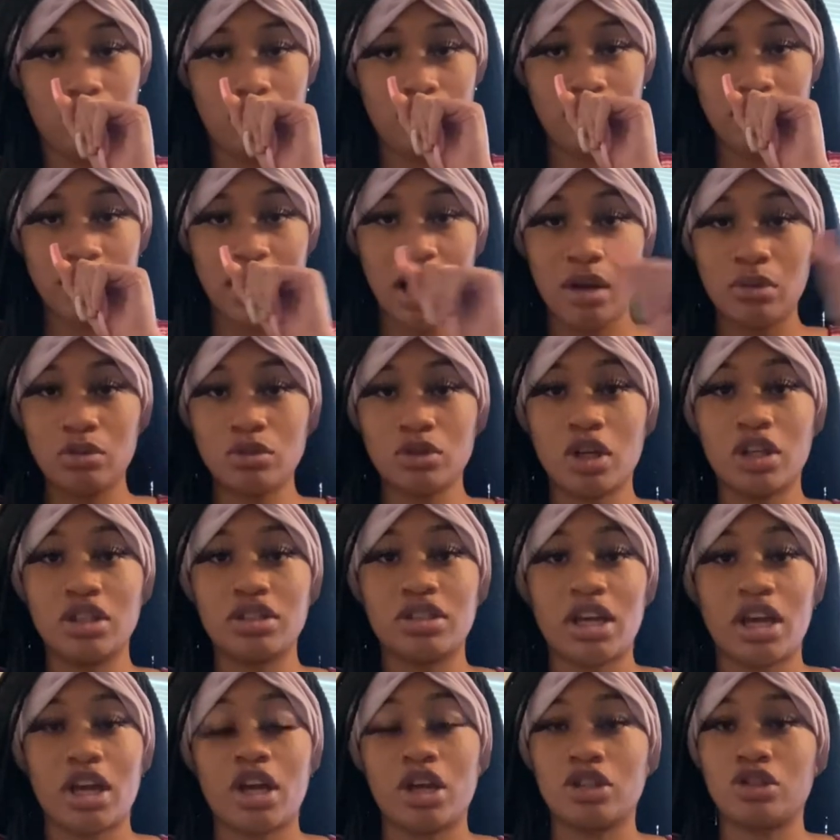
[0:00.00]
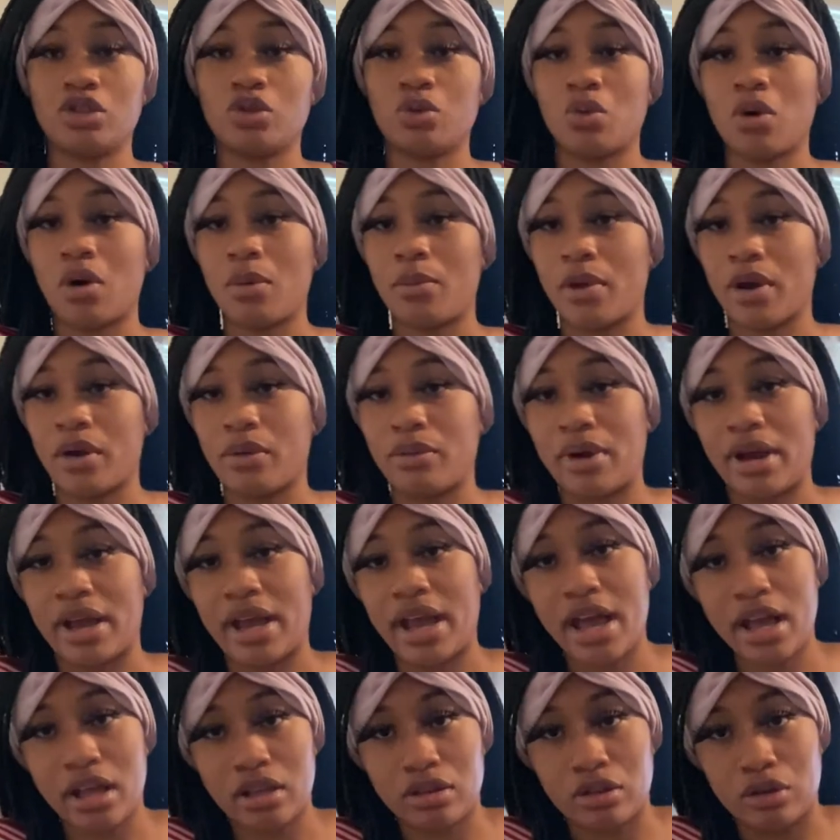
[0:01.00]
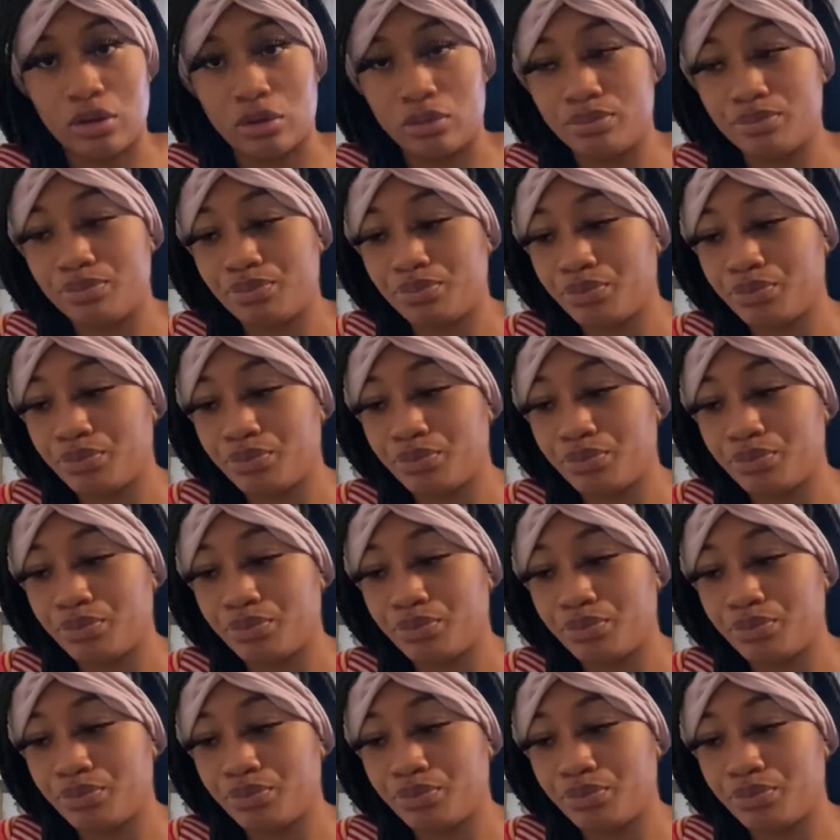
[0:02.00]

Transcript: I was gonna take her to Walmart right after.